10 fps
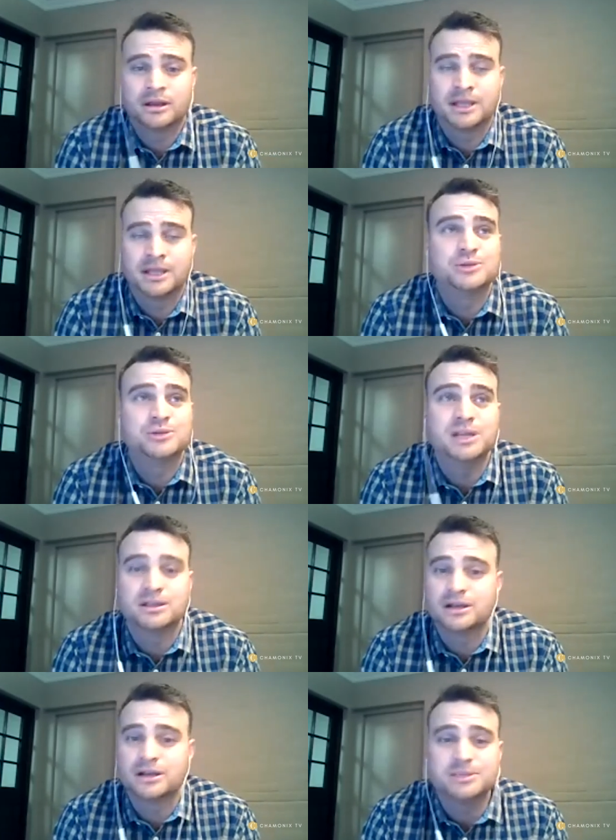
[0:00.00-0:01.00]
get to meet
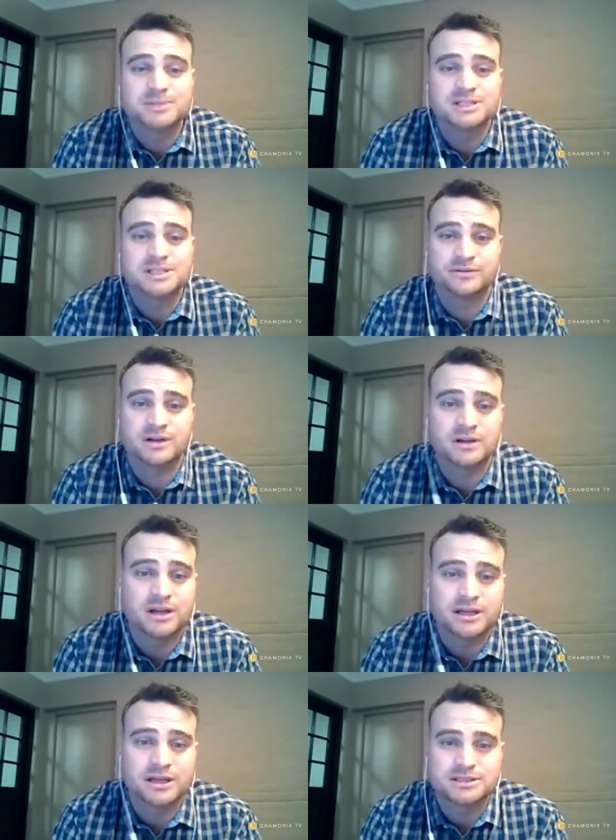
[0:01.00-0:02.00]
90% of our
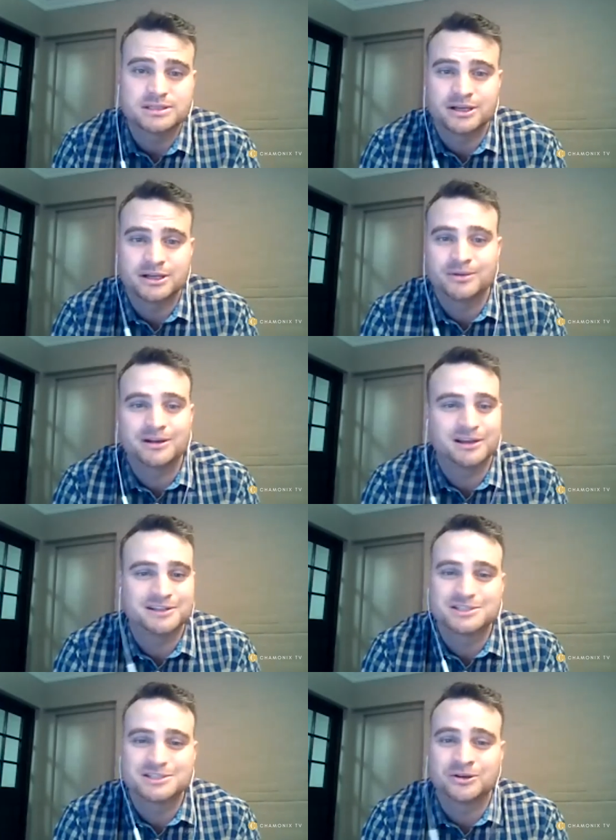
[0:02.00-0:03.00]
clients. Um, our
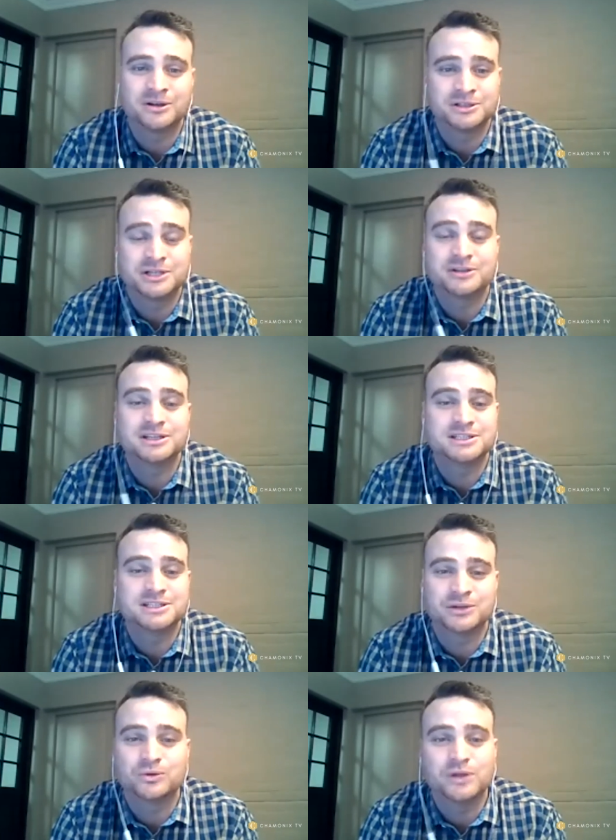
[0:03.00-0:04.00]
clients are generally
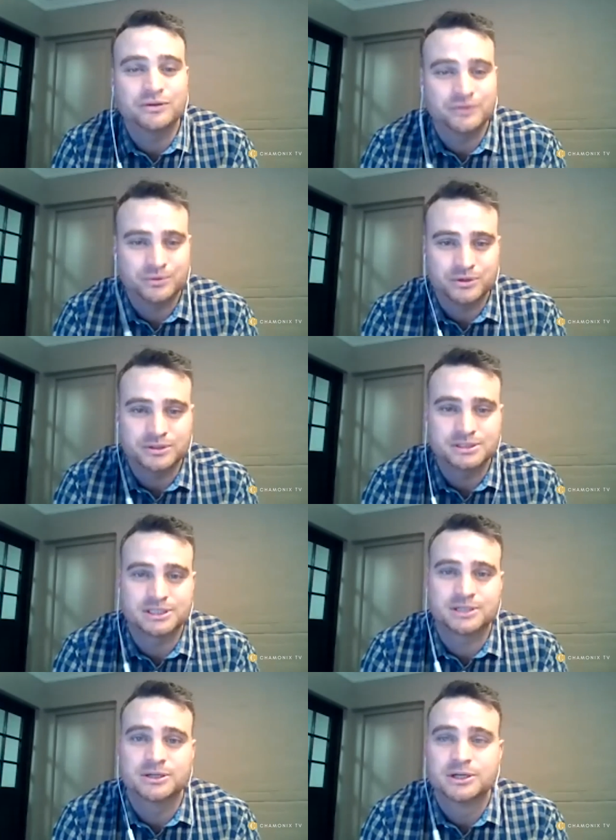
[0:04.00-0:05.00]
sitting all over the world,
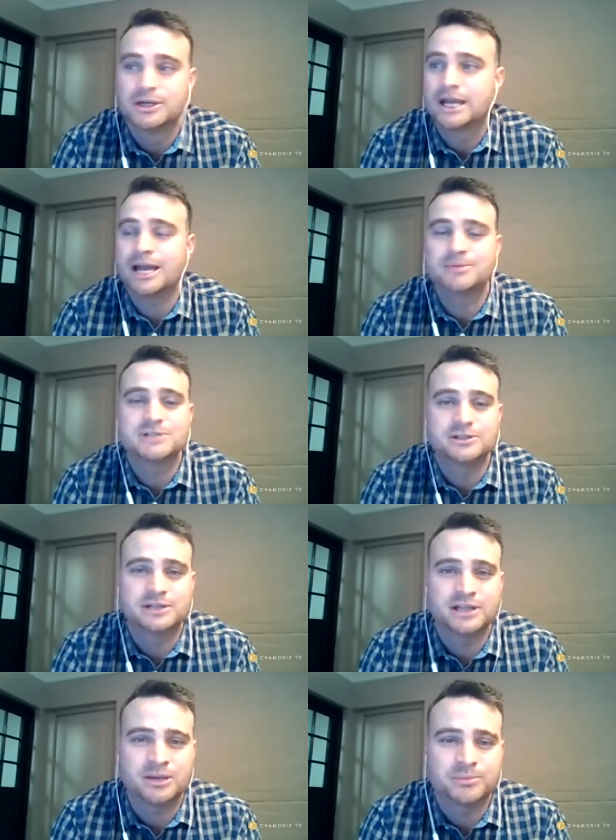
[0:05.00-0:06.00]
so absolutely
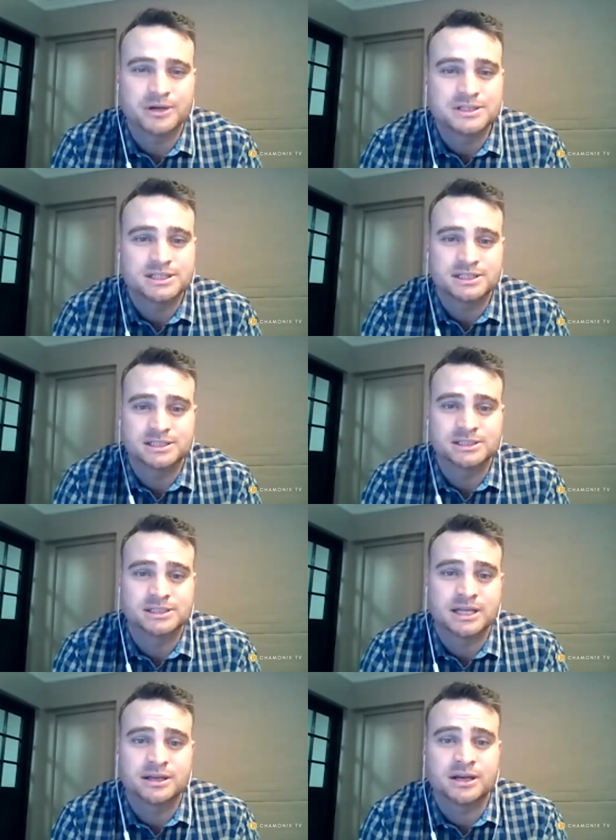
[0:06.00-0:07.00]
our processes
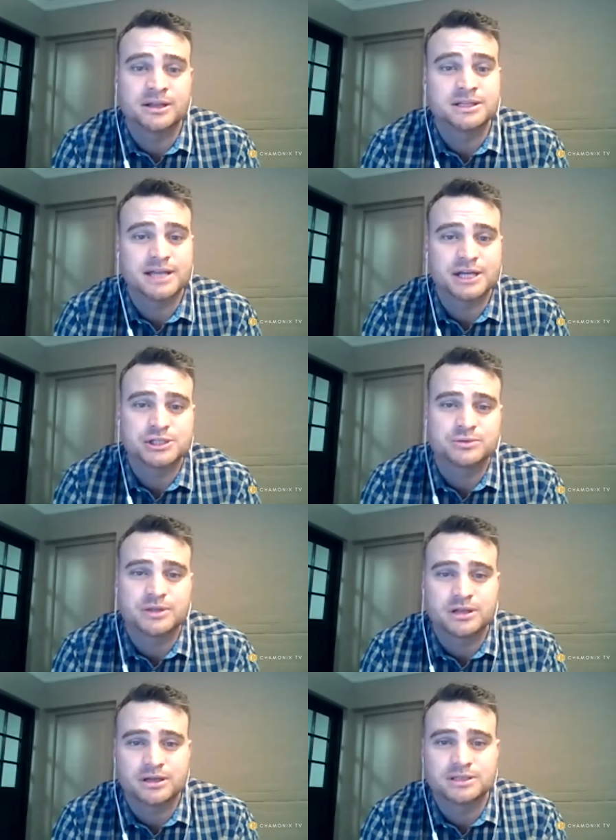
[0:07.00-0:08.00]
and our interaction with
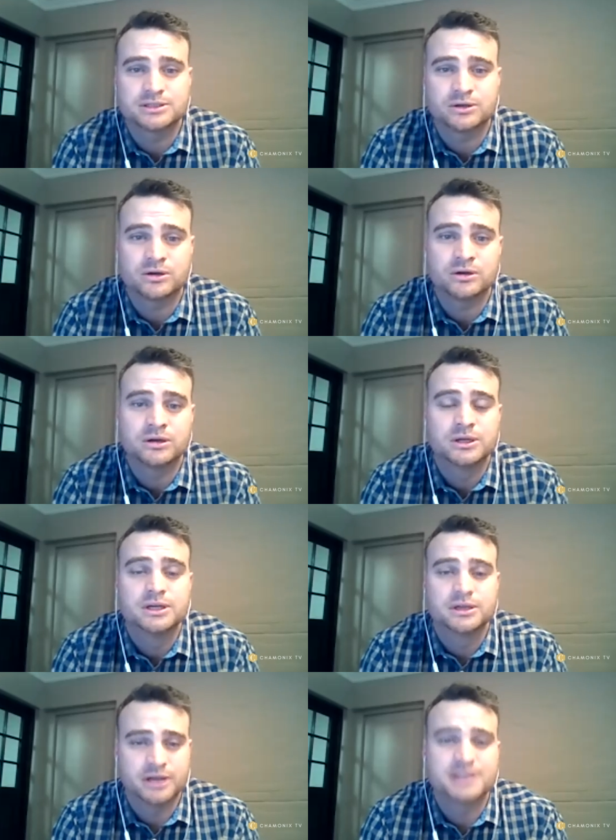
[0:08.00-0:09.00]
clients are mm.
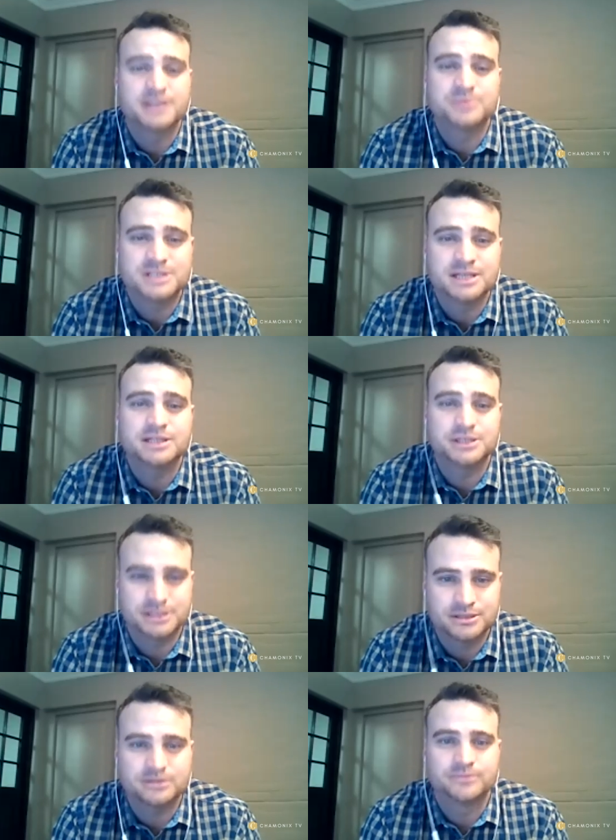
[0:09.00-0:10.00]
90%
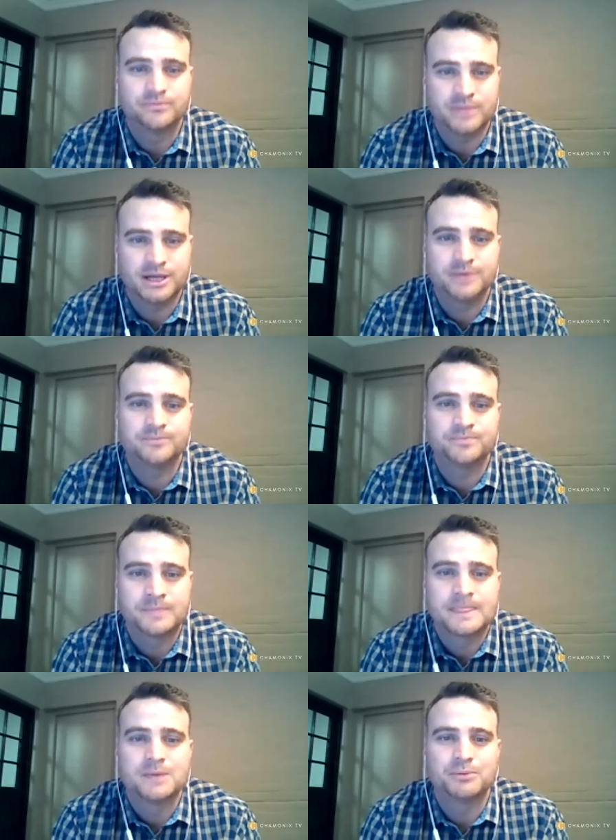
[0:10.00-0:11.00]
digital. Um,
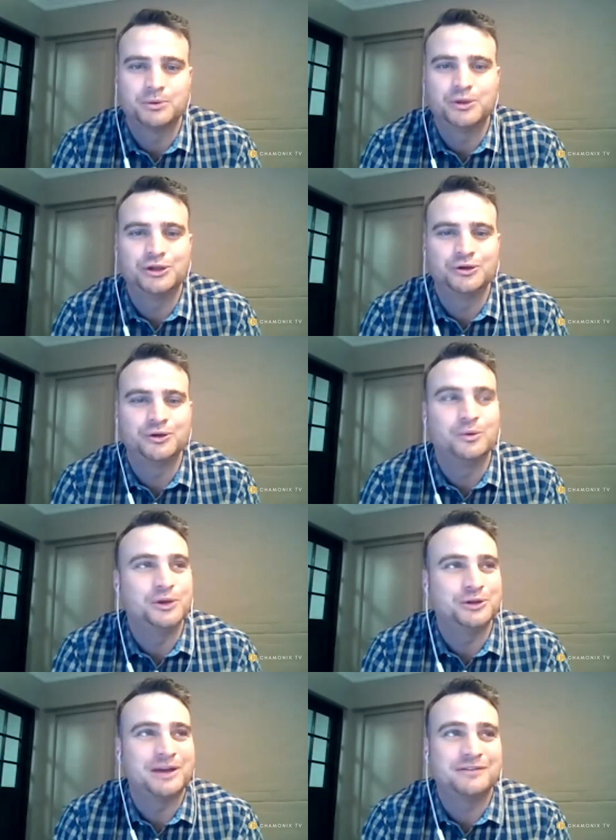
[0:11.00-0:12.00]
but we do we do
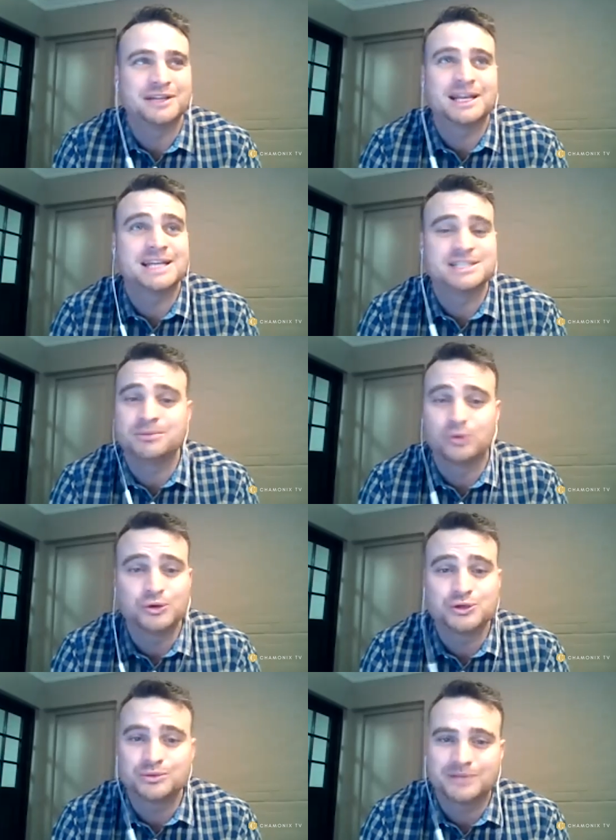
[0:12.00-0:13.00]
have the classic
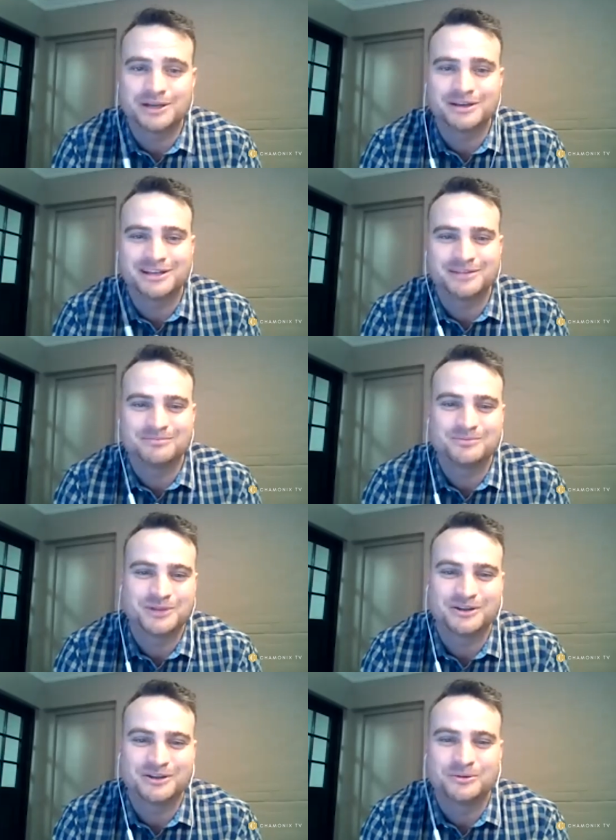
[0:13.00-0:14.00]
boardroom and um, you
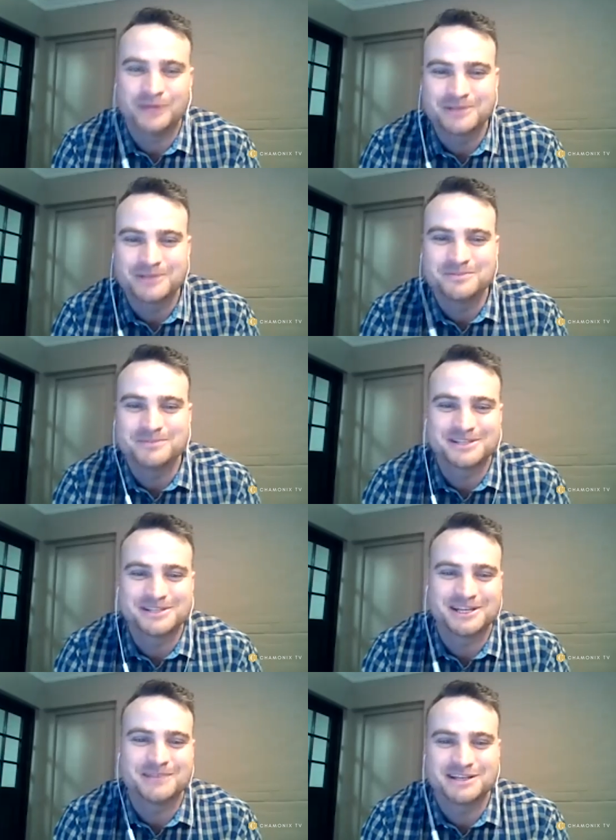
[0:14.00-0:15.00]
know welcome people to
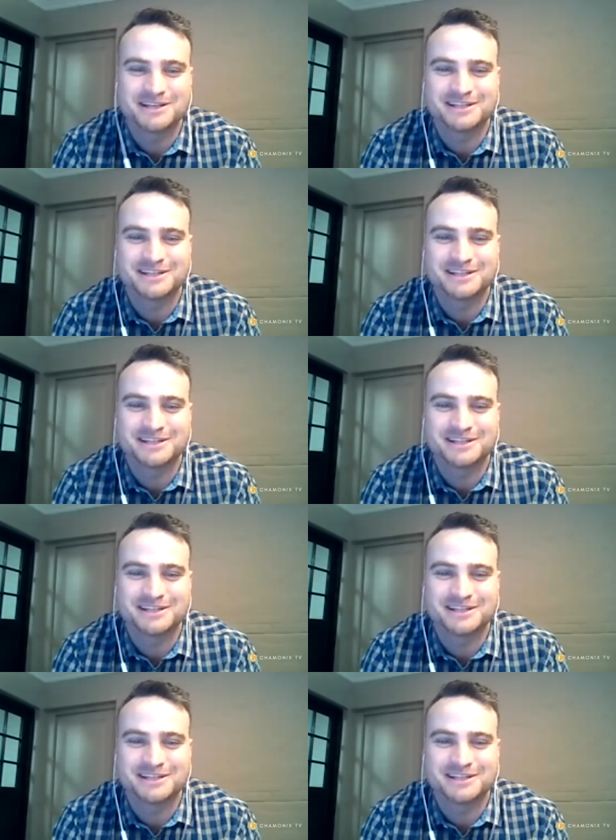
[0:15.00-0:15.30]
come in and,